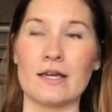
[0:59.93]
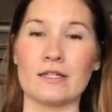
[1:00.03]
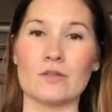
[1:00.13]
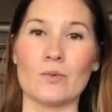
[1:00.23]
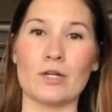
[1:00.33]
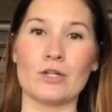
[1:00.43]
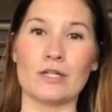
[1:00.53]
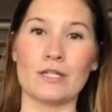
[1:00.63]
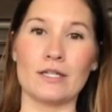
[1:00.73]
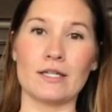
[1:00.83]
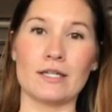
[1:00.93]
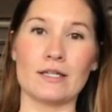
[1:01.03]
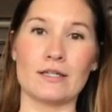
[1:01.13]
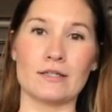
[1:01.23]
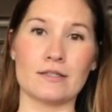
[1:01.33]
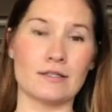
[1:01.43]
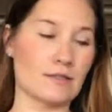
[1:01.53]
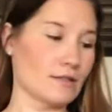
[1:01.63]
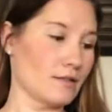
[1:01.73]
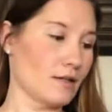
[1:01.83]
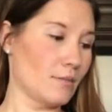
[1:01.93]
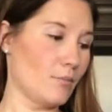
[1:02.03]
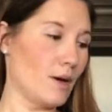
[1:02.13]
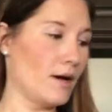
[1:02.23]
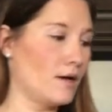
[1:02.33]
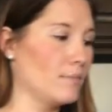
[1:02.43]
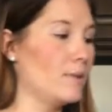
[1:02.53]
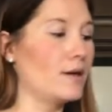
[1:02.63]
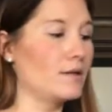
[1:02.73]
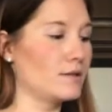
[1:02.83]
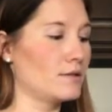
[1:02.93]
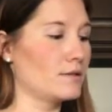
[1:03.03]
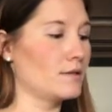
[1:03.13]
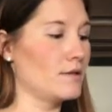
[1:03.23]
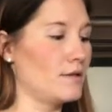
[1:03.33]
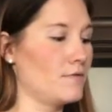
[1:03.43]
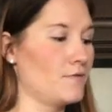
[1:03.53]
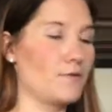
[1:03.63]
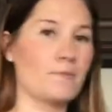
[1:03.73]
And so what you're gonna need is a box of